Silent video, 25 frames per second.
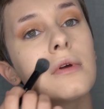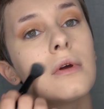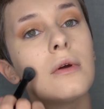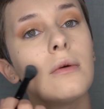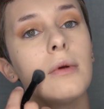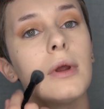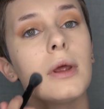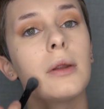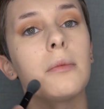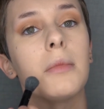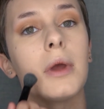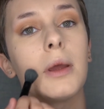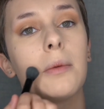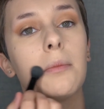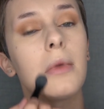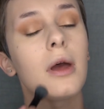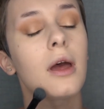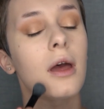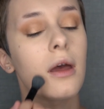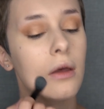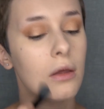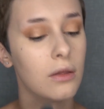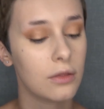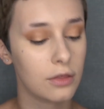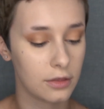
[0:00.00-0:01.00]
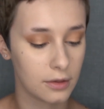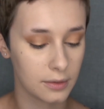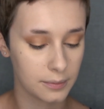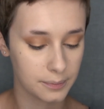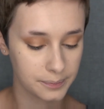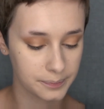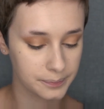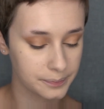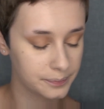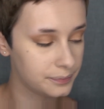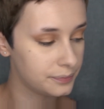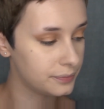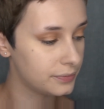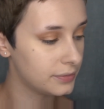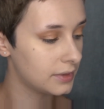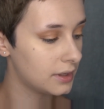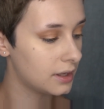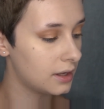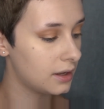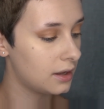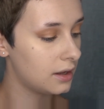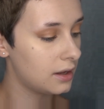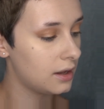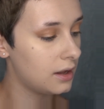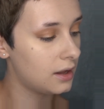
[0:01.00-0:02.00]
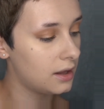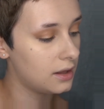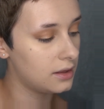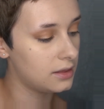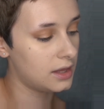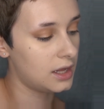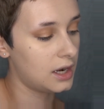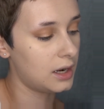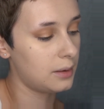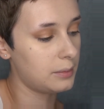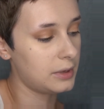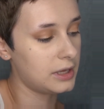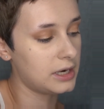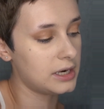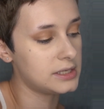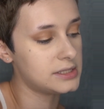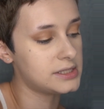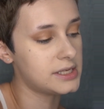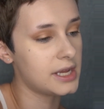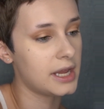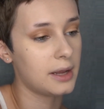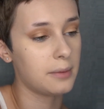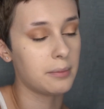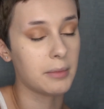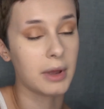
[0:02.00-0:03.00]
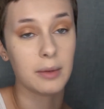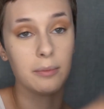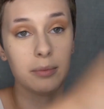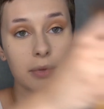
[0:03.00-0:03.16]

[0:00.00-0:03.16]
around my mouth. Then I'm going to take my